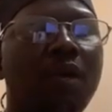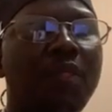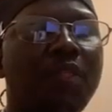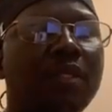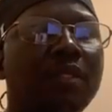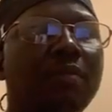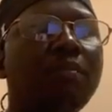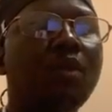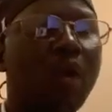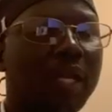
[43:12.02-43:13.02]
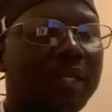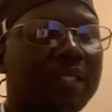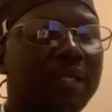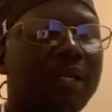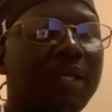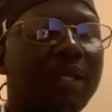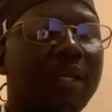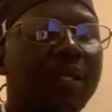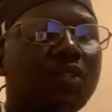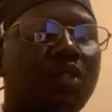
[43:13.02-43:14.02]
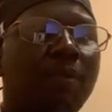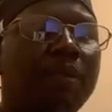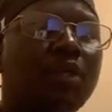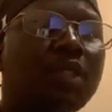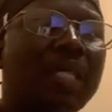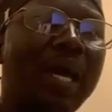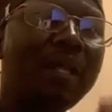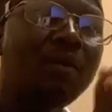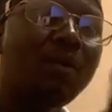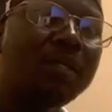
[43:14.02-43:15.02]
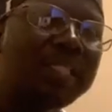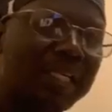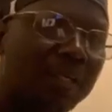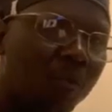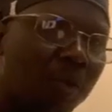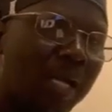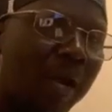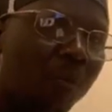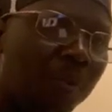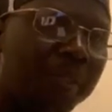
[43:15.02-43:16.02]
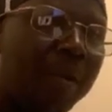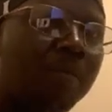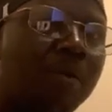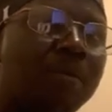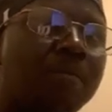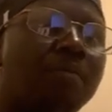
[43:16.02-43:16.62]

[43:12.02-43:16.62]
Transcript: all of it, but dual. So, be you chare or take 1 hour, 1 yamo,